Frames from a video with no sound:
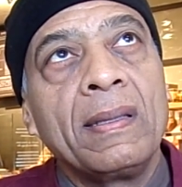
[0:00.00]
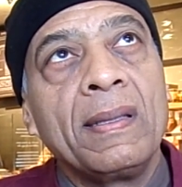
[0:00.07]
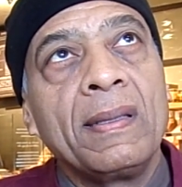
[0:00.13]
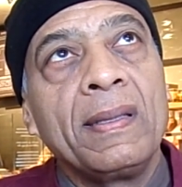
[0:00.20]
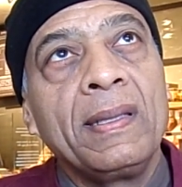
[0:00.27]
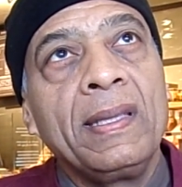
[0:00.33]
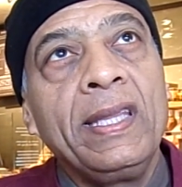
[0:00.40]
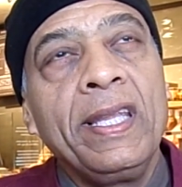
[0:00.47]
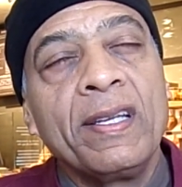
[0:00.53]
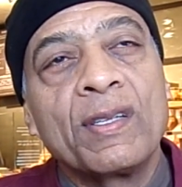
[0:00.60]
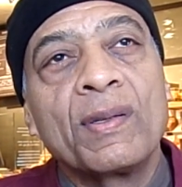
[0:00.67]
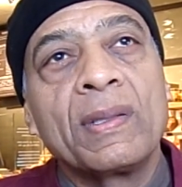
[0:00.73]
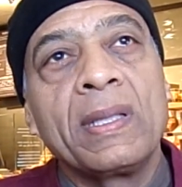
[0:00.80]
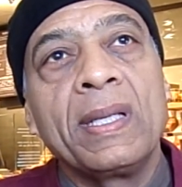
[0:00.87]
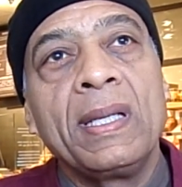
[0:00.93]

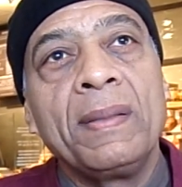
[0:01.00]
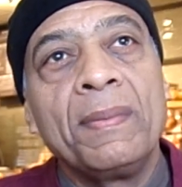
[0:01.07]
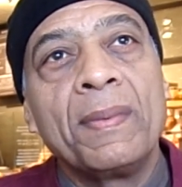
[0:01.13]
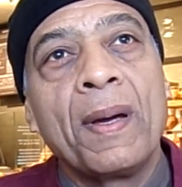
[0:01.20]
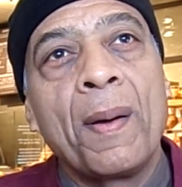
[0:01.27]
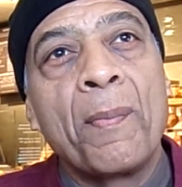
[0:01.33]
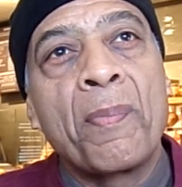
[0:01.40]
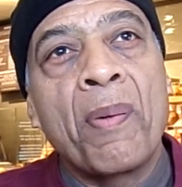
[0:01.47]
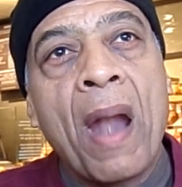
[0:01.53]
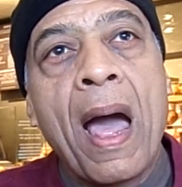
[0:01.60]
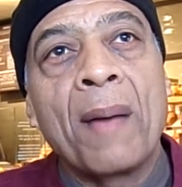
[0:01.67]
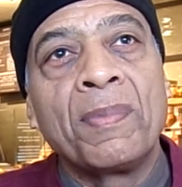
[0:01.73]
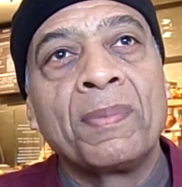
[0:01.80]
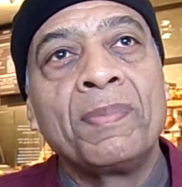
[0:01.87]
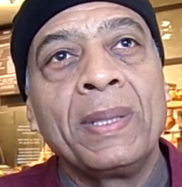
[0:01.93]
literally
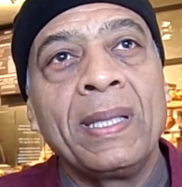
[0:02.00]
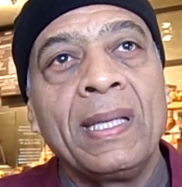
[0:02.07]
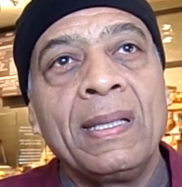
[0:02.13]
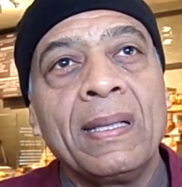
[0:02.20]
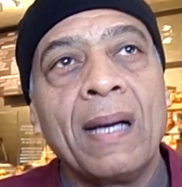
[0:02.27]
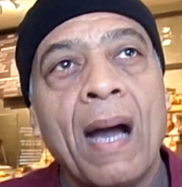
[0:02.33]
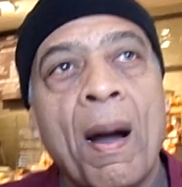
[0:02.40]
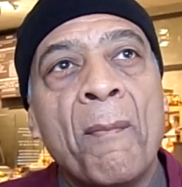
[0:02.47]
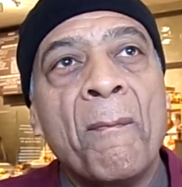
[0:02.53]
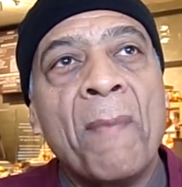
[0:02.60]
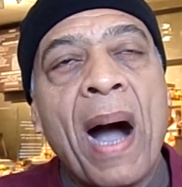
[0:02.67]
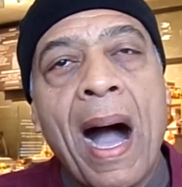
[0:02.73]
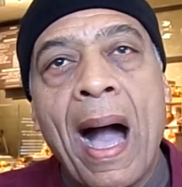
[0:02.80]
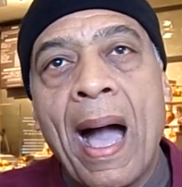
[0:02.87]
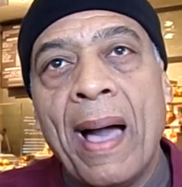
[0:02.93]
probably a
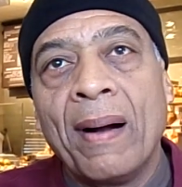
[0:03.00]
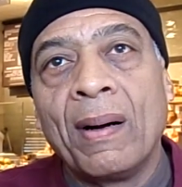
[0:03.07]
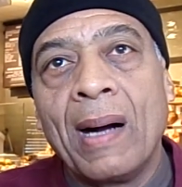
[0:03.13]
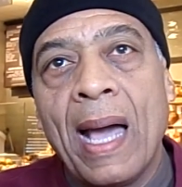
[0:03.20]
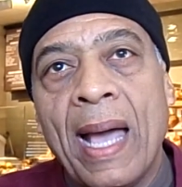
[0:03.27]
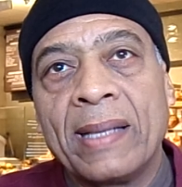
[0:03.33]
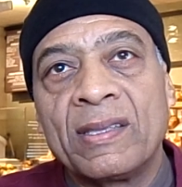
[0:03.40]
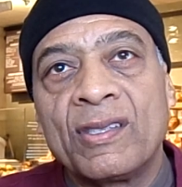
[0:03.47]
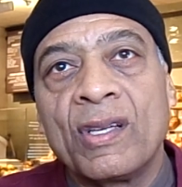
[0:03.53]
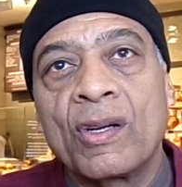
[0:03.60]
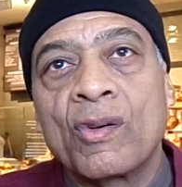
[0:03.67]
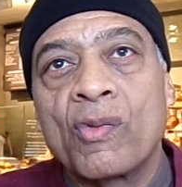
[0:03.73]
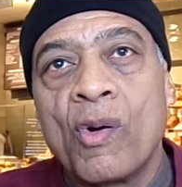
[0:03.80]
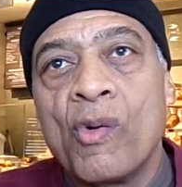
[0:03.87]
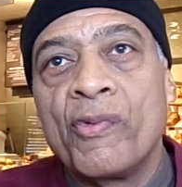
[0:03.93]
mile as the
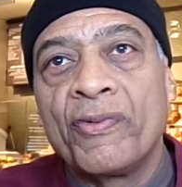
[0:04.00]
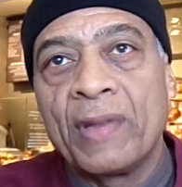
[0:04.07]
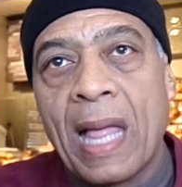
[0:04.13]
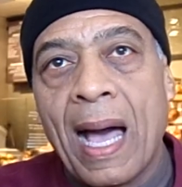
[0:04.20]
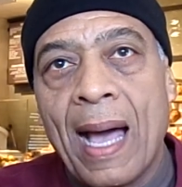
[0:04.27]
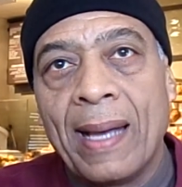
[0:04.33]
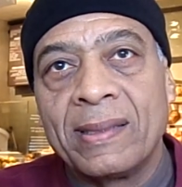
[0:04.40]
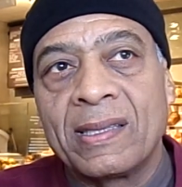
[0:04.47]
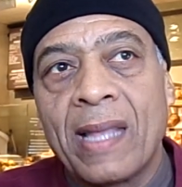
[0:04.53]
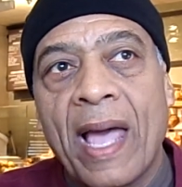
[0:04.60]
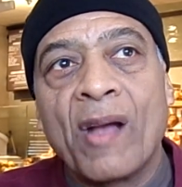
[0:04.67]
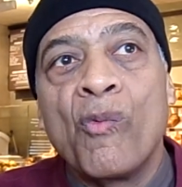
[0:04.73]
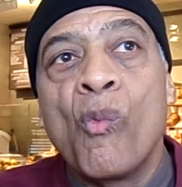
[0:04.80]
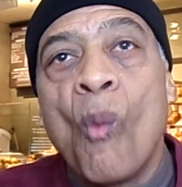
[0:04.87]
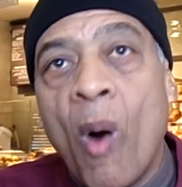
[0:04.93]
crow flies, like
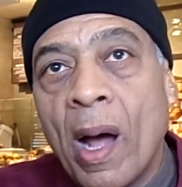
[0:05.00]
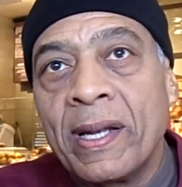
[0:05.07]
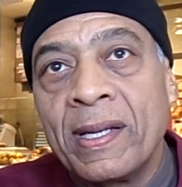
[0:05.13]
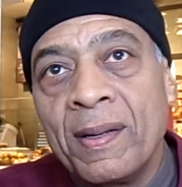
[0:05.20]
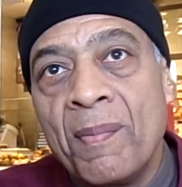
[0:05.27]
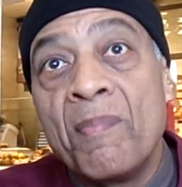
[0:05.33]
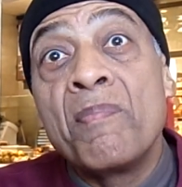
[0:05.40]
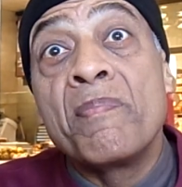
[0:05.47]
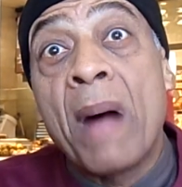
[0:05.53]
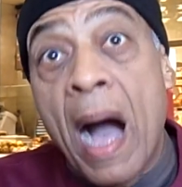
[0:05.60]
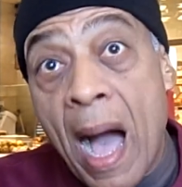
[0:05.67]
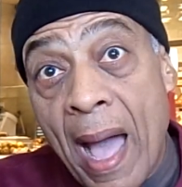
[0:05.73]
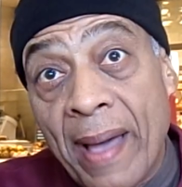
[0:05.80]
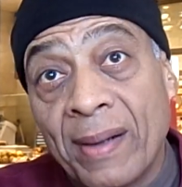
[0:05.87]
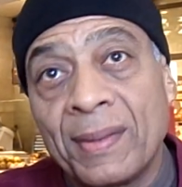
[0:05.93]
1
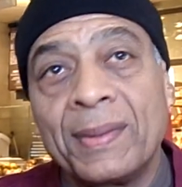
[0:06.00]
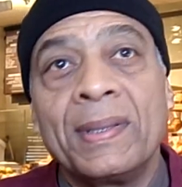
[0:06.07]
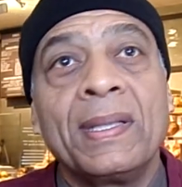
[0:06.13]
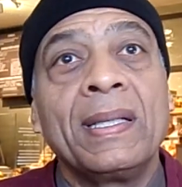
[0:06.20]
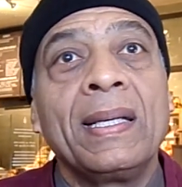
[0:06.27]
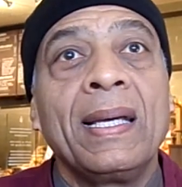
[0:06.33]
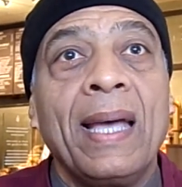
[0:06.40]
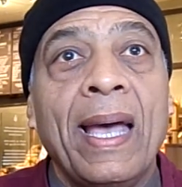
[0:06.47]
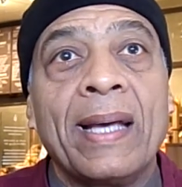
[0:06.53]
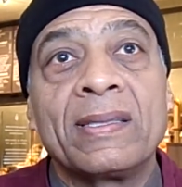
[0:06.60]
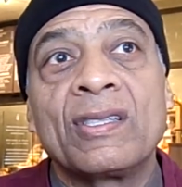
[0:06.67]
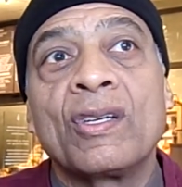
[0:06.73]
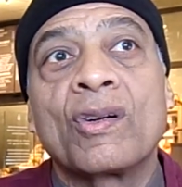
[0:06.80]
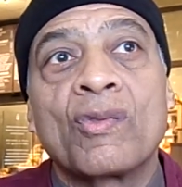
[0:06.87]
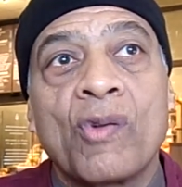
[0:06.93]
mile as
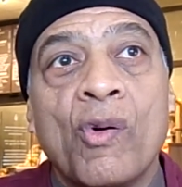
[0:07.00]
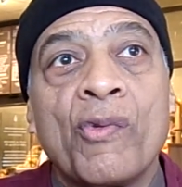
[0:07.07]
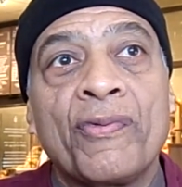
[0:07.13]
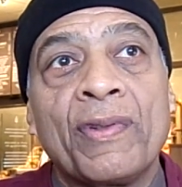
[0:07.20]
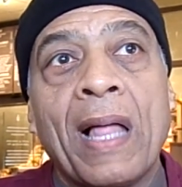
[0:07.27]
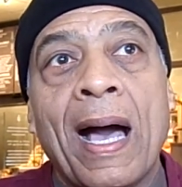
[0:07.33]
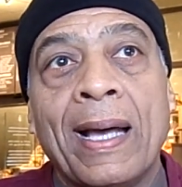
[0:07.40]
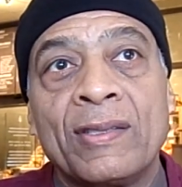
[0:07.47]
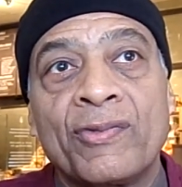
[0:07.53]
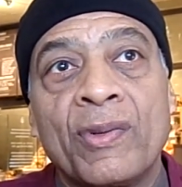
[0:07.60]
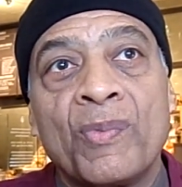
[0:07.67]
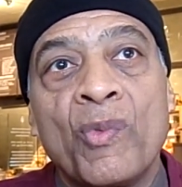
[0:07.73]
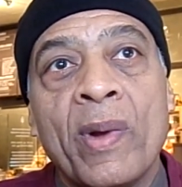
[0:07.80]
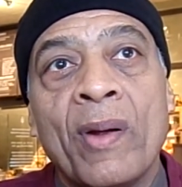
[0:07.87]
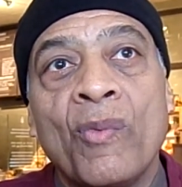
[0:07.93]
the crow flies
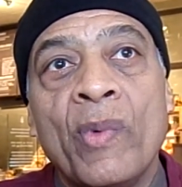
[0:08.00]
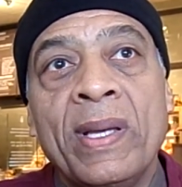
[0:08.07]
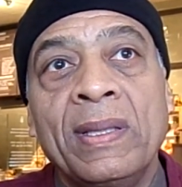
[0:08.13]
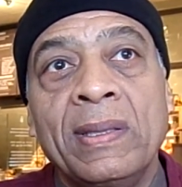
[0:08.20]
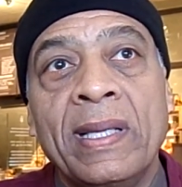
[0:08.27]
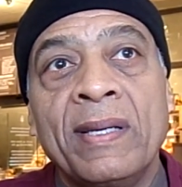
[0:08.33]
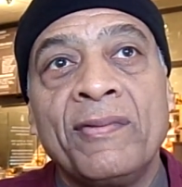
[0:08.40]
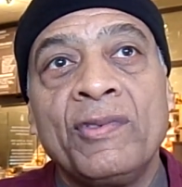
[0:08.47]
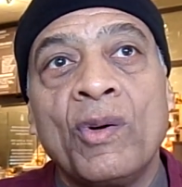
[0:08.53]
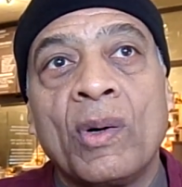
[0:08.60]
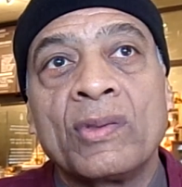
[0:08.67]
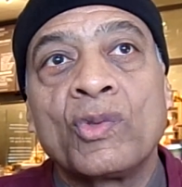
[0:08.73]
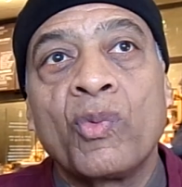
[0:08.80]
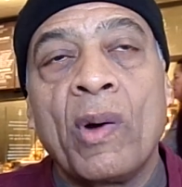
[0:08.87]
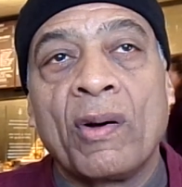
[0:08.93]
from where we lived on
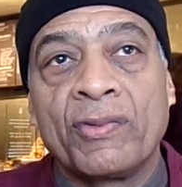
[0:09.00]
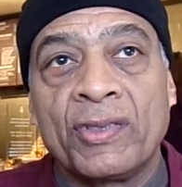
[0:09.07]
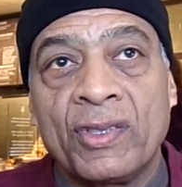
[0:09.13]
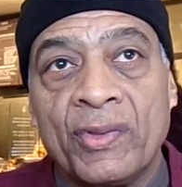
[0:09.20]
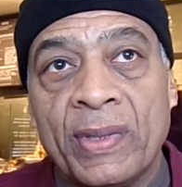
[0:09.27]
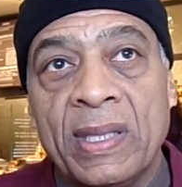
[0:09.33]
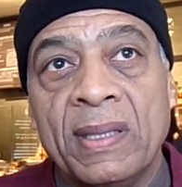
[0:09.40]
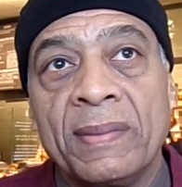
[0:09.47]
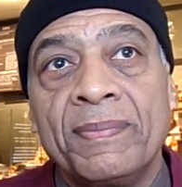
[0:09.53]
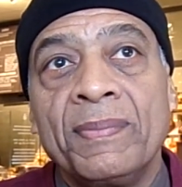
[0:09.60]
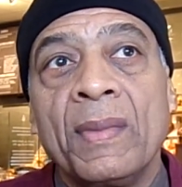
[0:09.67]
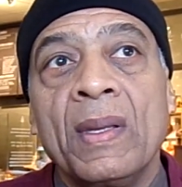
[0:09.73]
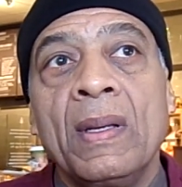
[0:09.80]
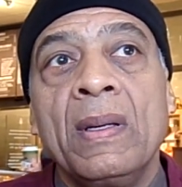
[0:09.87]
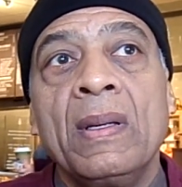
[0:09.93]
12th Street.
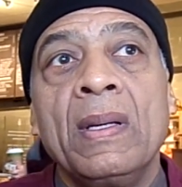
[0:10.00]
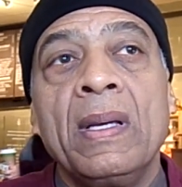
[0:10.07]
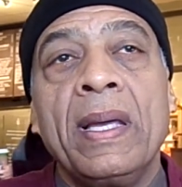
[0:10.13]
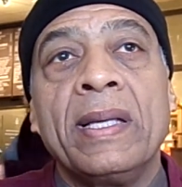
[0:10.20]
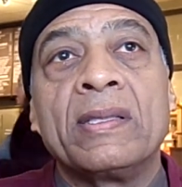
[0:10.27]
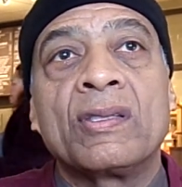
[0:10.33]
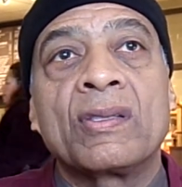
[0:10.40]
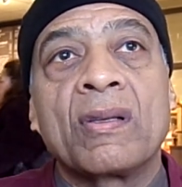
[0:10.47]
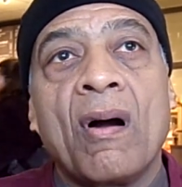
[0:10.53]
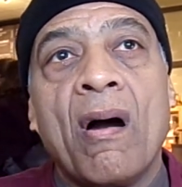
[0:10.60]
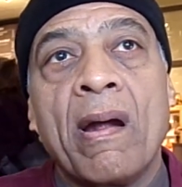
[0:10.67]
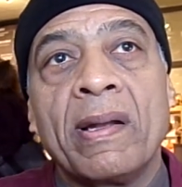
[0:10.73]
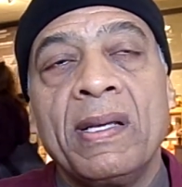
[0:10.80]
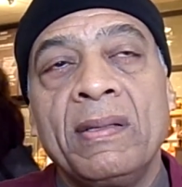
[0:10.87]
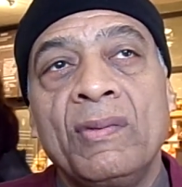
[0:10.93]
It
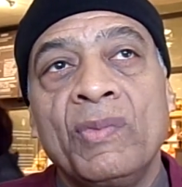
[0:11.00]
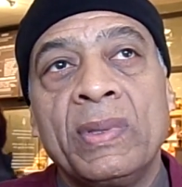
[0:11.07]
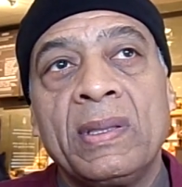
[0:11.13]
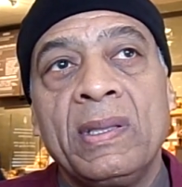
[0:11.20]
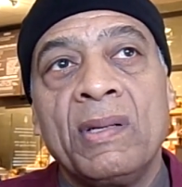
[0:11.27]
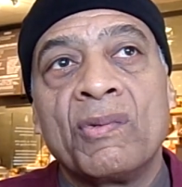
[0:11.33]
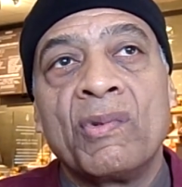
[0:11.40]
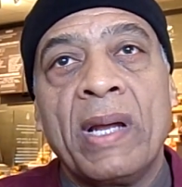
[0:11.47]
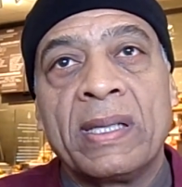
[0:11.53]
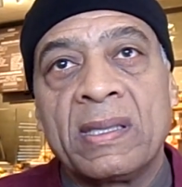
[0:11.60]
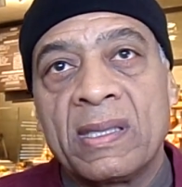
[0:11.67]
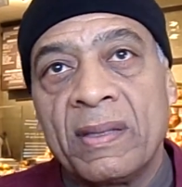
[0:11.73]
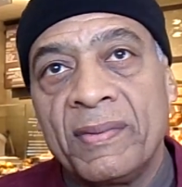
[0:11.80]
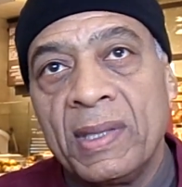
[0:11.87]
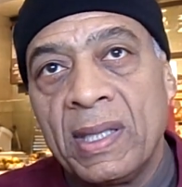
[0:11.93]
started with the
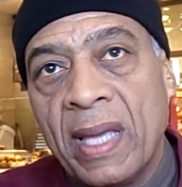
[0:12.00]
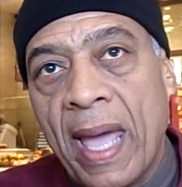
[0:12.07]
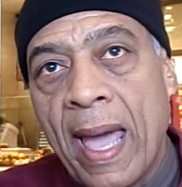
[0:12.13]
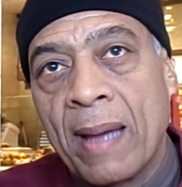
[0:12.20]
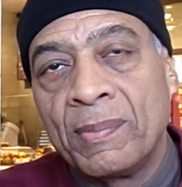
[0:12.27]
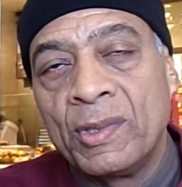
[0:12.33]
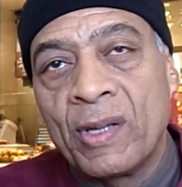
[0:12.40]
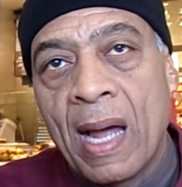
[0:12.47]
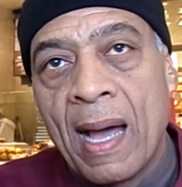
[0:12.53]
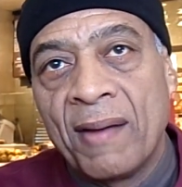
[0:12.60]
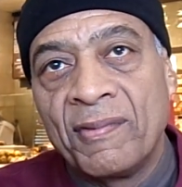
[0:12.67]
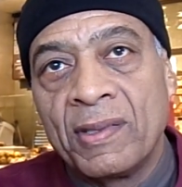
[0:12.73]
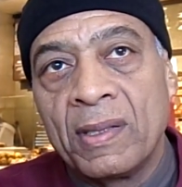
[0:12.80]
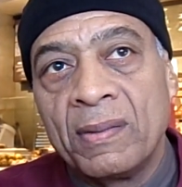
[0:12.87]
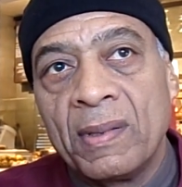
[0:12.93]
arrest of the cab driver,